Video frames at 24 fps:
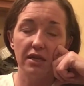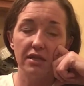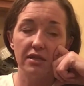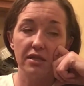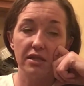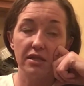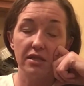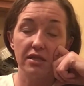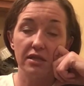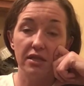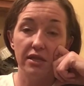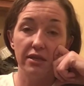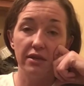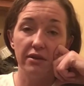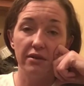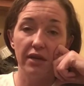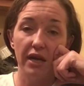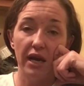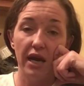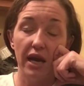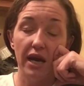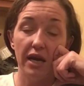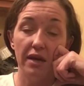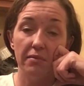It's like, dude,
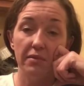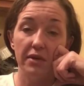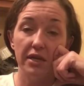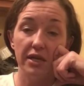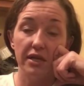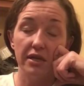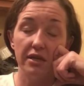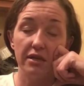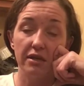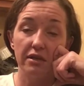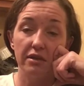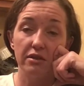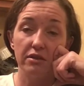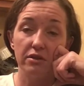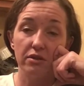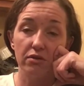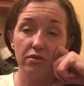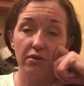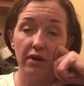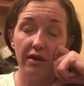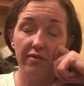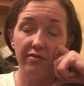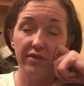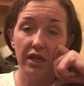I am in
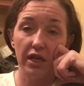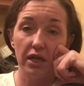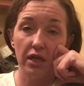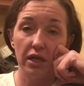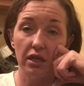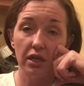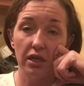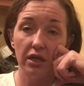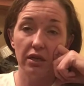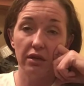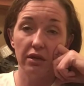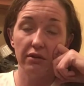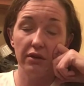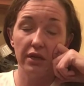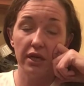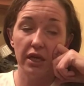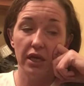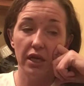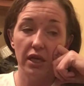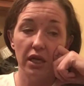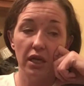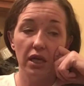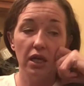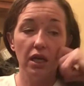traffic, okay?